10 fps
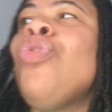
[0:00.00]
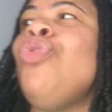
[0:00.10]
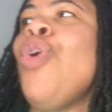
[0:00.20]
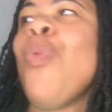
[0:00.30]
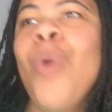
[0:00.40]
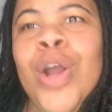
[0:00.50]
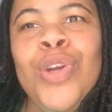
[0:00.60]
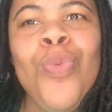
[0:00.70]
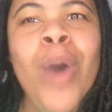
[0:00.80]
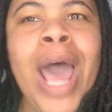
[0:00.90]
No wonder
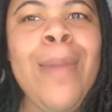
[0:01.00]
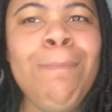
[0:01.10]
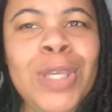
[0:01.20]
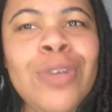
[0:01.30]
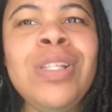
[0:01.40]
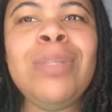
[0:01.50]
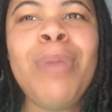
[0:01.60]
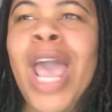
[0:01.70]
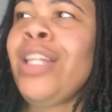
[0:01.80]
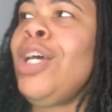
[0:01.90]
why the bills is
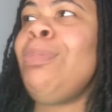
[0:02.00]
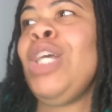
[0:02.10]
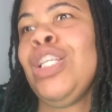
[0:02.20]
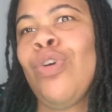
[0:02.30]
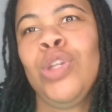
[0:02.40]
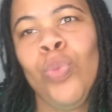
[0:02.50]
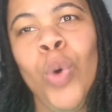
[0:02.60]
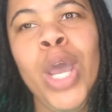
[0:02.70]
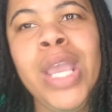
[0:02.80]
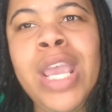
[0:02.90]
backed up, because only
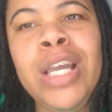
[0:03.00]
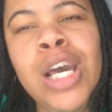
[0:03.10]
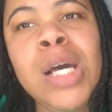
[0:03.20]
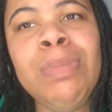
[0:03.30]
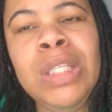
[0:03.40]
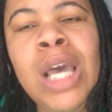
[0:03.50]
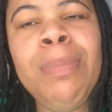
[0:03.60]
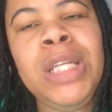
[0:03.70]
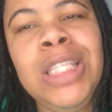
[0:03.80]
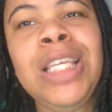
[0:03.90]
one income is
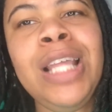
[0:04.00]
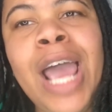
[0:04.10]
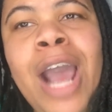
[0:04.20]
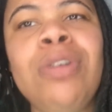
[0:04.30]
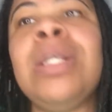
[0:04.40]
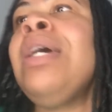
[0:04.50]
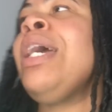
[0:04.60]
coming into the house.